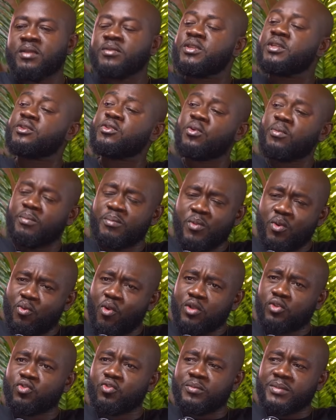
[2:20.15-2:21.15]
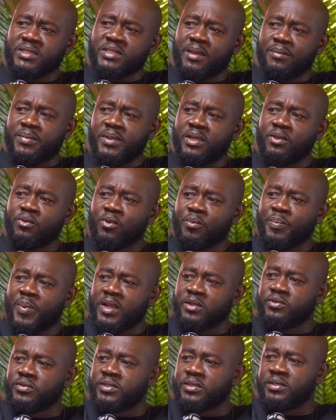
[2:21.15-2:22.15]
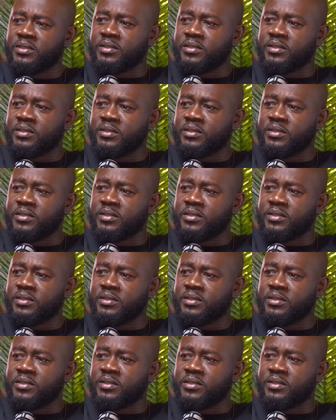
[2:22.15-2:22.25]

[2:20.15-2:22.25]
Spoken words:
Did you Moko told Mr. Billy or pantry?